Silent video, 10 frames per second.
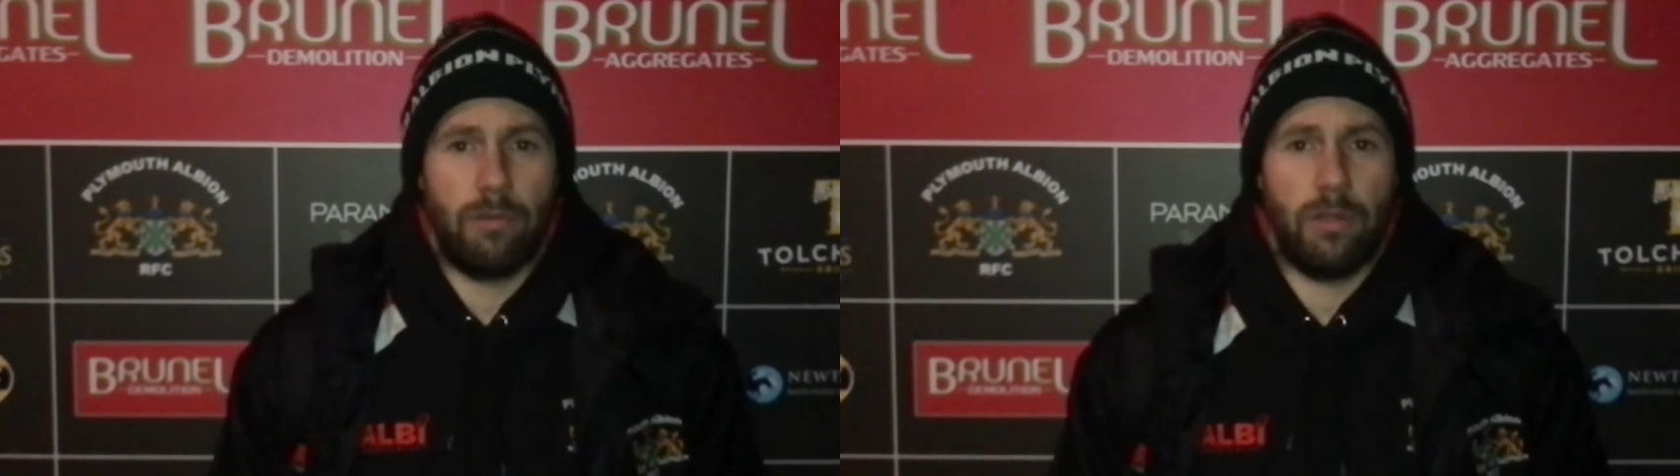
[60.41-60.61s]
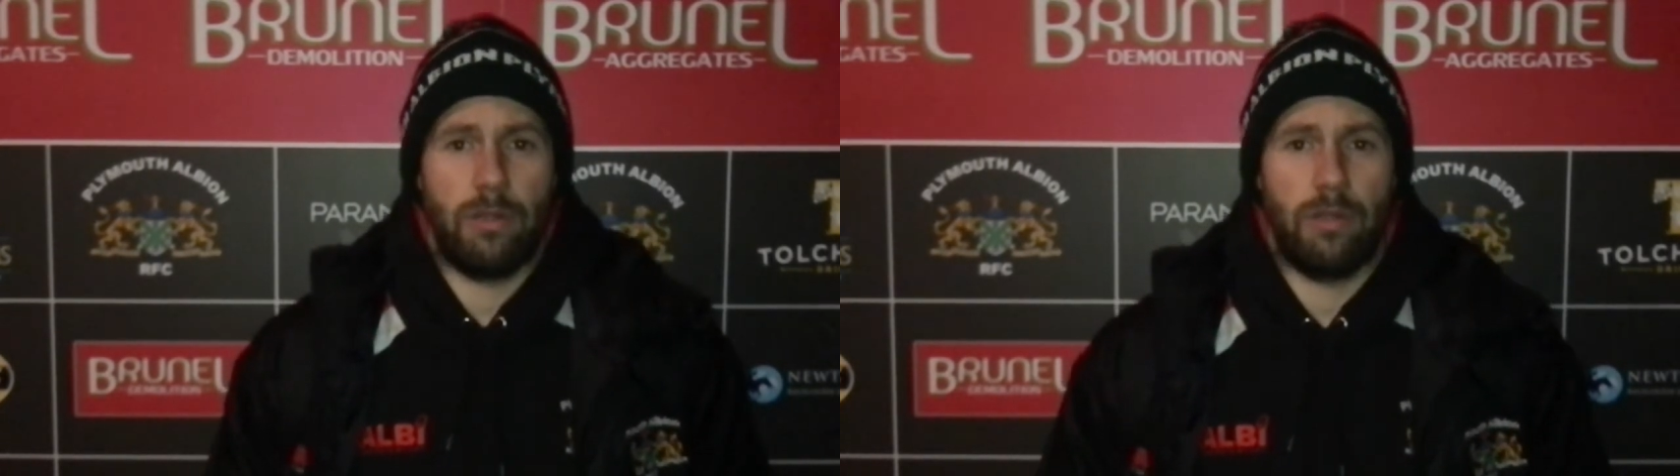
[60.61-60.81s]

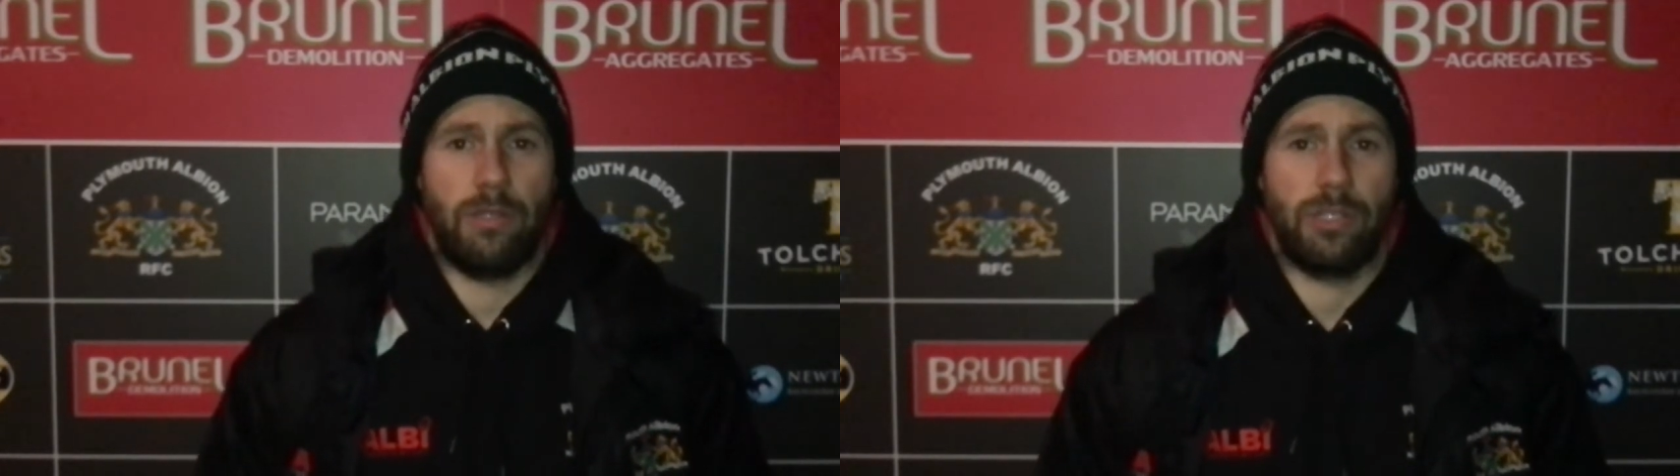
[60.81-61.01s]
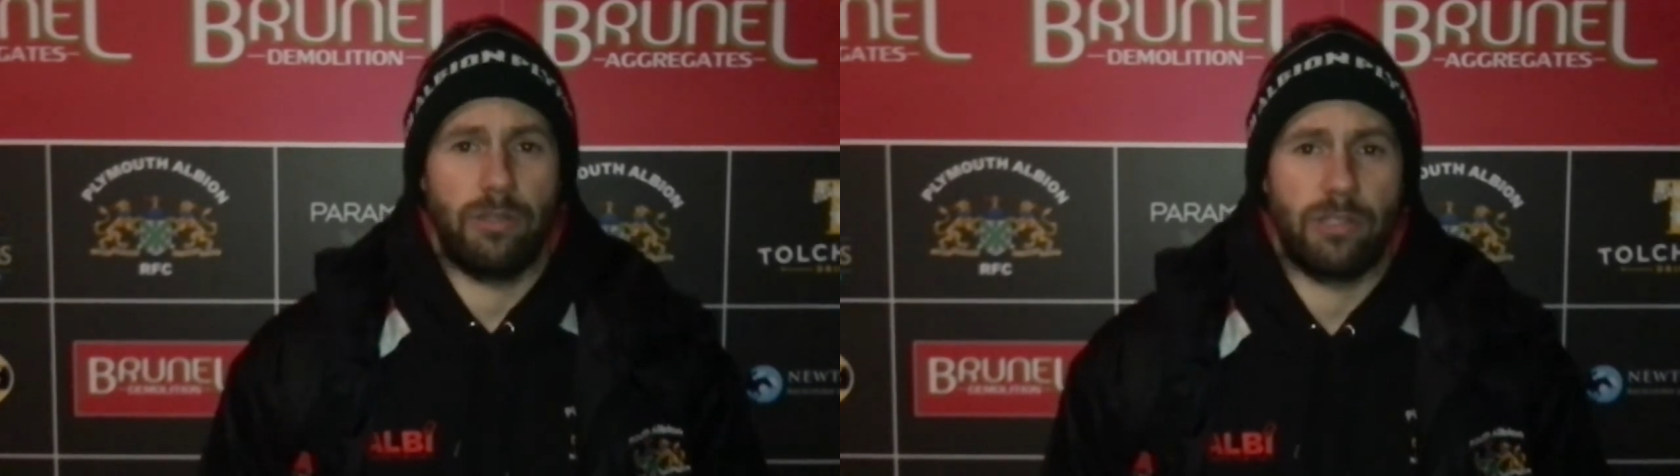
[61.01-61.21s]

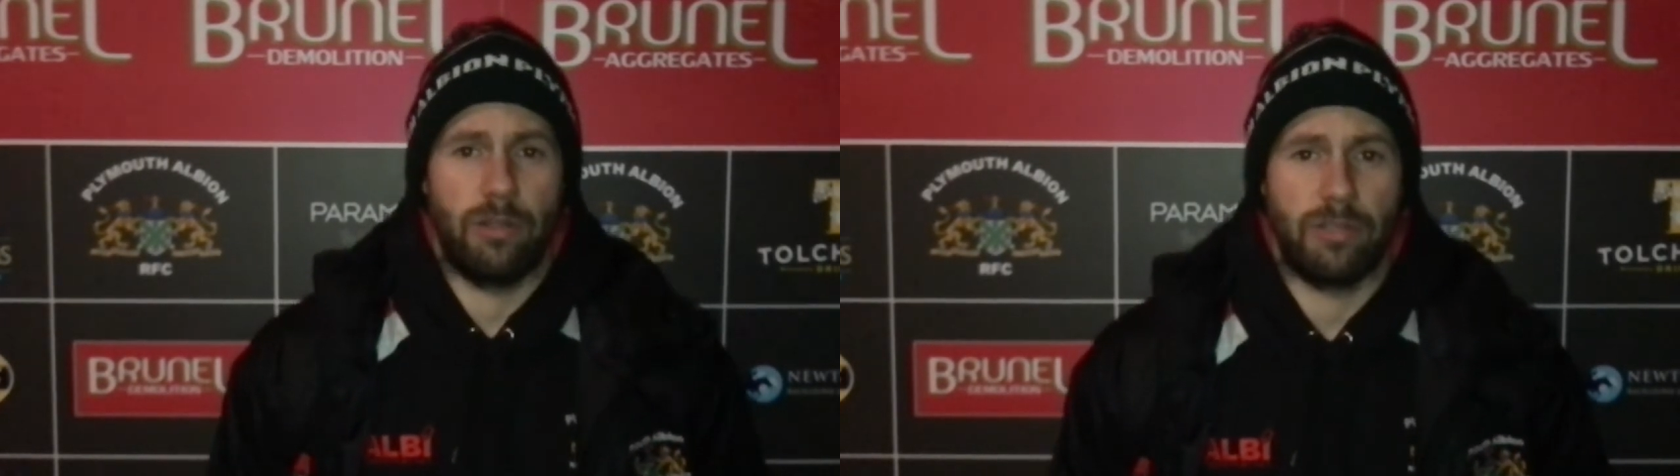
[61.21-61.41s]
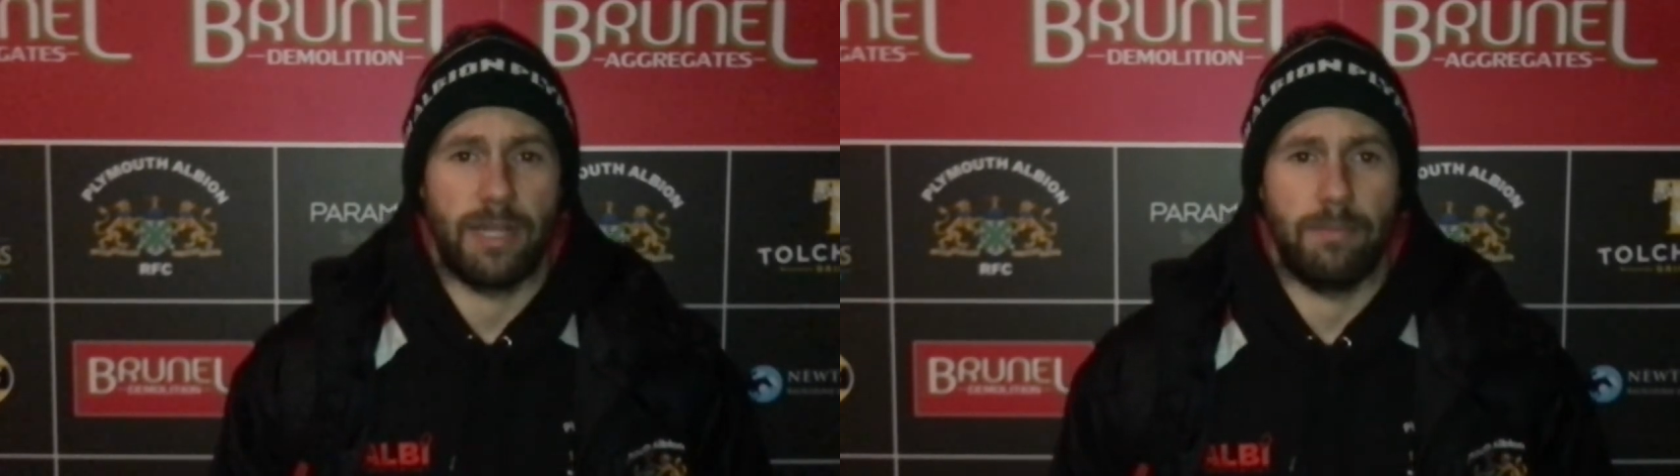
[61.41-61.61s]
and Joe
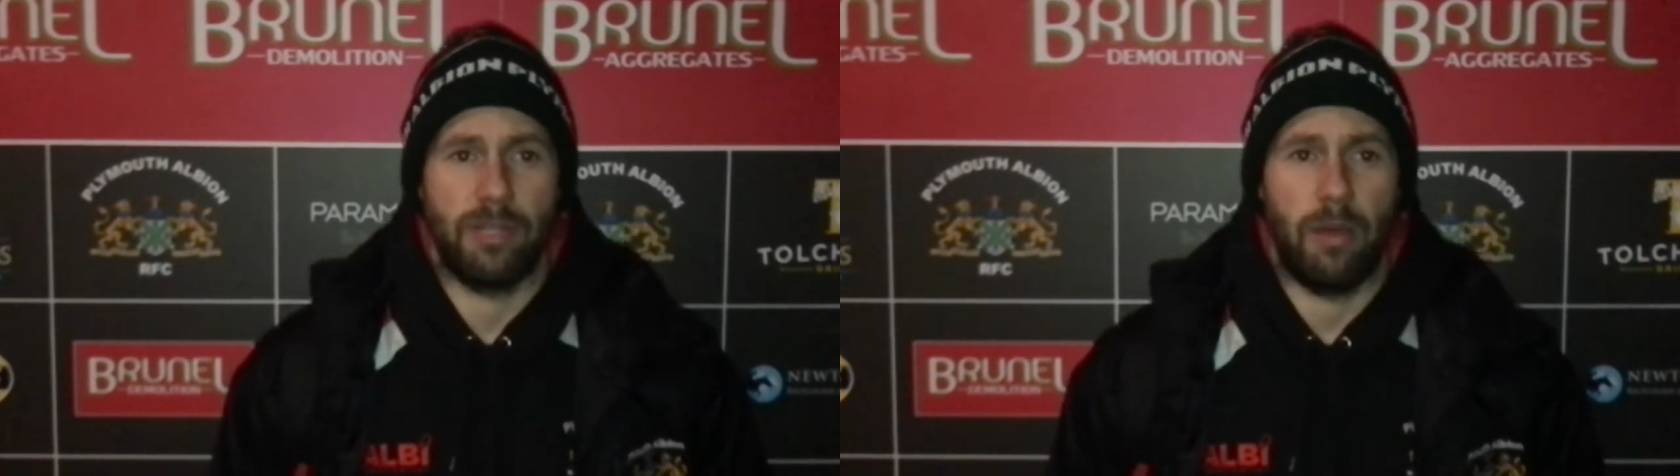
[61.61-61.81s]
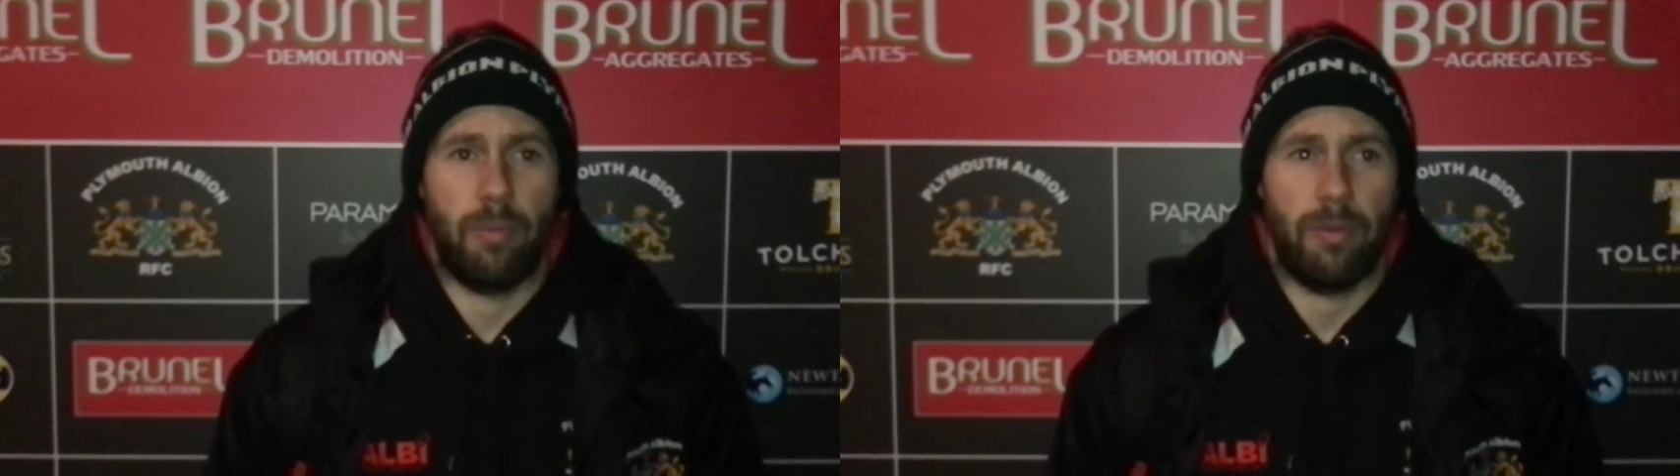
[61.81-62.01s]
Snow stepped
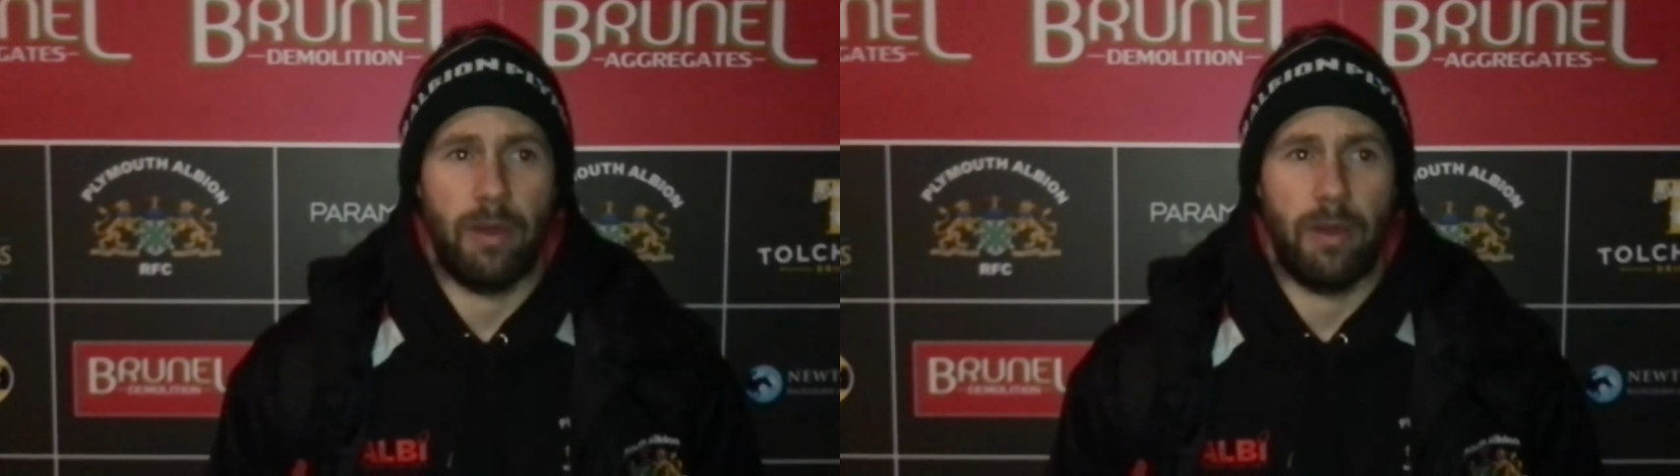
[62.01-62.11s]
up.